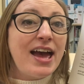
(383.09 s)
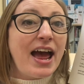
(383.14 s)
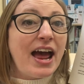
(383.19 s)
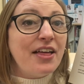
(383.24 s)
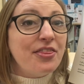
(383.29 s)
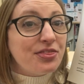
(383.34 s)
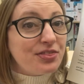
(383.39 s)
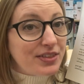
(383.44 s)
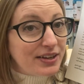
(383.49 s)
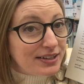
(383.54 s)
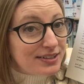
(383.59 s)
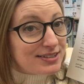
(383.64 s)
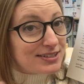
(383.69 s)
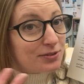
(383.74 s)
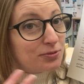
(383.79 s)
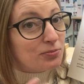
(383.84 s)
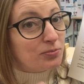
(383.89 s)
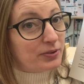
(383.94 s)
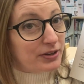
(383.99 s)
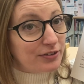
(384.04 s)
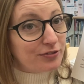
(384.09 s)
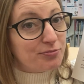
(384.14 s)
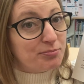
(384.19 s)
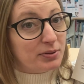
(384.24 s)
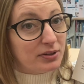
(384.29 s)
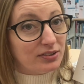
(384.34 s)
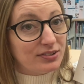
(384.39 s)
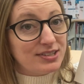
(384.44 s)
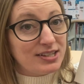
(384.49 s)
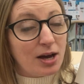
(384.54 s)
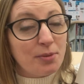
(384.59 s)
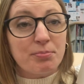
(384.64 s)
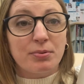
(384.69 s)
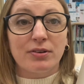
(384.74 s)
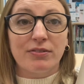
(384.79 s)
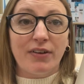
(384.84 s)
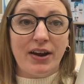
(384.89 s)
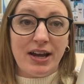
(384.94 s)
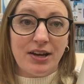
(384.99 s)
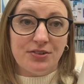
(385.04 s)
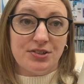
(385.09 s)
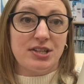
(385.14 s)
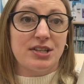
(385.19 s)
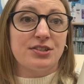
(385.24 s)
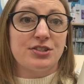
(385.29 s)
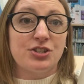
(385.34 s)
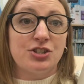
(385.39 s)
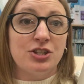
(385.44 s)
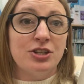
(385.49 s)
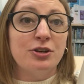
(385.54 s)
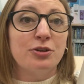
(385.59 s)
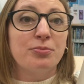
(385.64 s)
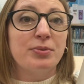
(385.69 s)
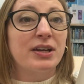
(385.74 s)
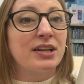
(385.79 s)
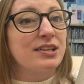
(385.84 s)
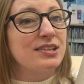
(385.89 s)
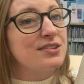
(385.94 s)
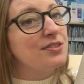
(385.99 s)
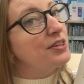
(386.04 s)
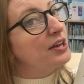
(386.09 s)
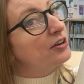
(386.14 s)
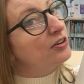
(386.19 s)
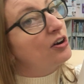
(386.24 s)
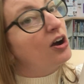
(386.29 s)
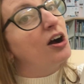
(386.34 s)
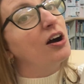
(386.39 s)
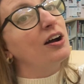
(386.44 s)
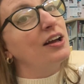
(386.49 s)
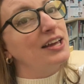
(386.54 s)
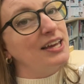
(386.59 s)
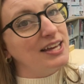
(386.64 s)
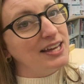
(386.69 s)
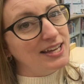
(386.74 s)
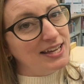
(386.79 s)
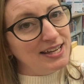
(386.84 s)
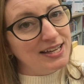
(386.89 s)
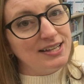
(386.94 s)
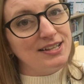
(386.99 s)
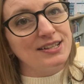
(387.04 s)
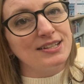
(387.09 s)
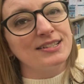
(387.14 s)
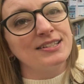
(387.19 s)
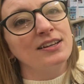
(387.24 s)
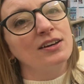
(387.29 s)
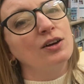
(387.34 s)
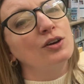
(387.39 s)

and things that we've built up around us too, because there is